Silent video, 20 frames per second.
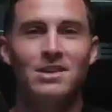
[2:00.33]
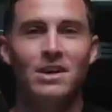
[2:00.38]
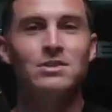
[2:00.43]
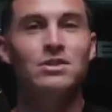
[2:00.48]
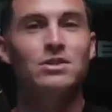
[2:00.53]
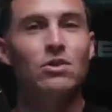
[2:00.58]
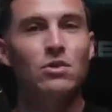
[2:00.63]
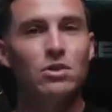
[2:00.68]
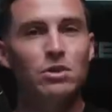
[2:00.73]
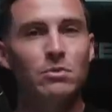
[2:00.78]
on
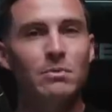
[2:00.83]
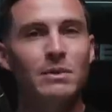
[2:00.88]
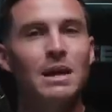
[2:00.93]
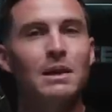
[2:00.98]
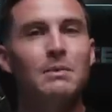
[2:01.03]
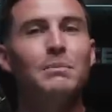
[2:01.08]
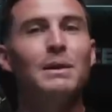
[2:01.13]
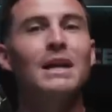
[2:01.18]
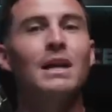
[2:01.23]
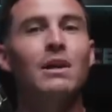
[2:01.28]
social
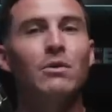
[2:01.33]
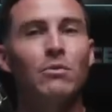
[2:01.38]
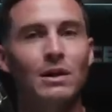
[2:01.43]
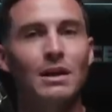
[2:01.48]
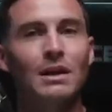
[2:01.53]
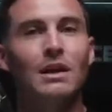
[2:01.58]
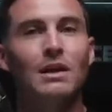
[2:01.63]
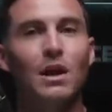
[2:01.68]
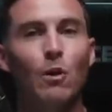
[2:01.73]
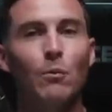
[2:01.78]
media being in
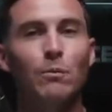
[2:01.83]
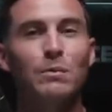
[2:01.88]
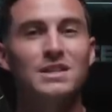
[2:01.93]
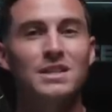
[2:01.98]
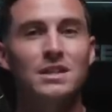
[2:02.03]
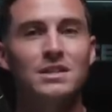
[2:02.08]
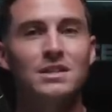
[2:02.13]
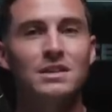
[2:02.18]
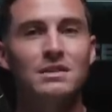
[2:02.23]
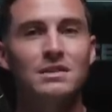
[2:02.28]
really low
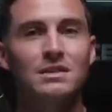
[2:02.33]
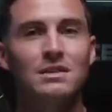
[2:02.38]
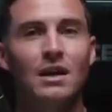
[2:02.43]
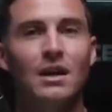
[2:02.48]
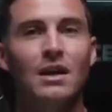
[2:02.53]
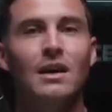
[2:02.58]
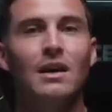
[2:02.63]
positions.